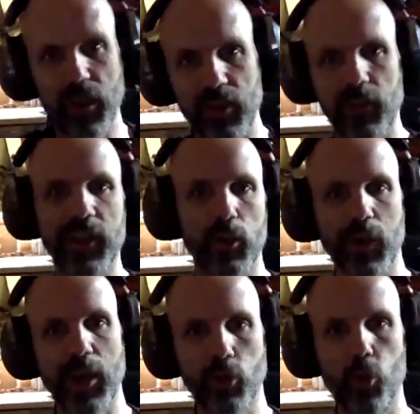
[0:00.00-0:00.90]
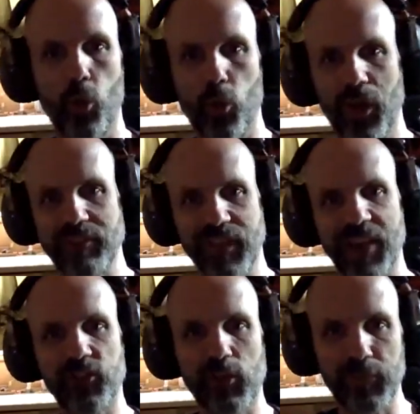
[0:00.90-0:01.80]
You're like, okay, cool, I've
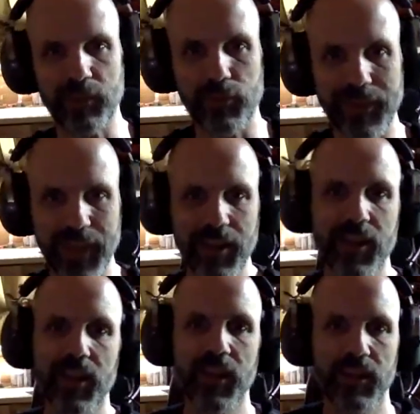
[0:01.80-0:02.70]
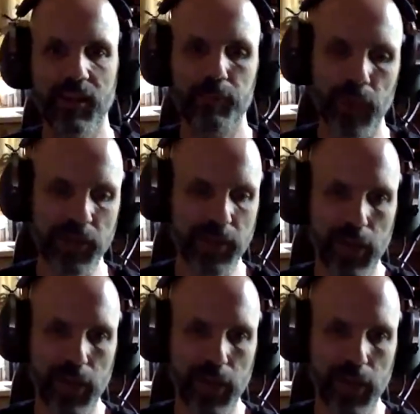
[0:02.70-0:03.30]
got something for that. But,